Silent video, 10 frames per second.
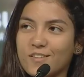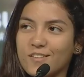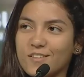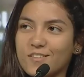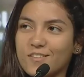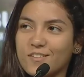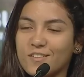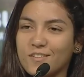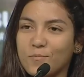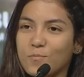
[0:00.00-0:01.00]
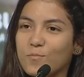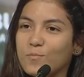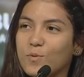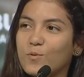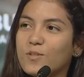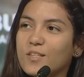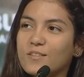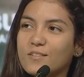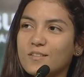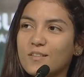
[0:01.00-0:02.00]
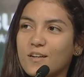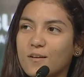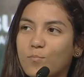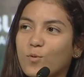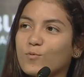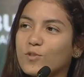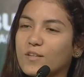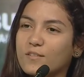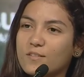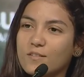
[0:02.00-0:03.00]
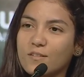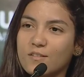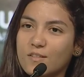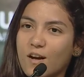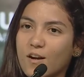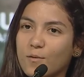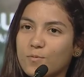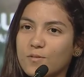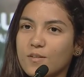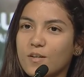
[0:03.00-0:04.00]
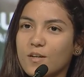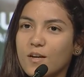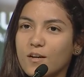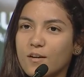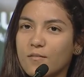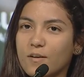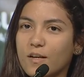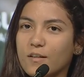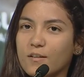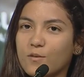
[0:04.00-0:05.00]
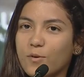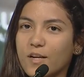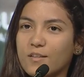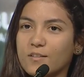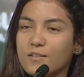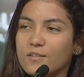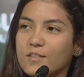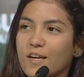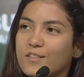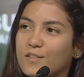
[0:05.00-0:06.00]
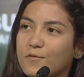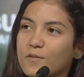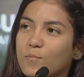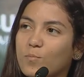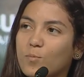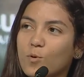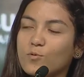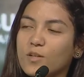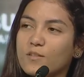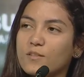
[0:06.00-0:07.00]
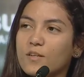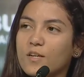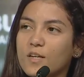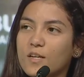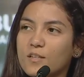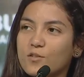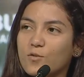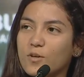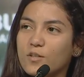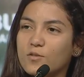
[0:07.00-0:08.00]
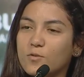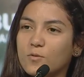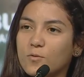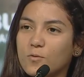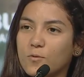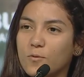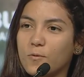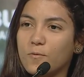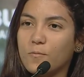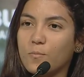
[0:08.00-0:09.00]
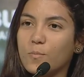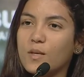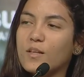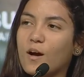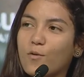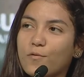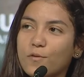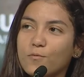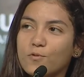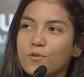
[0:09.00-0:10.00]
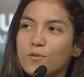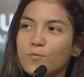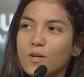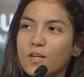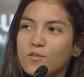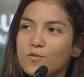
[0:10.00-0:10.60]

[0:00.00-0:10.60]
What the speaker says: saying that building projects, startups, and create scientific projects, it's going to be our future. We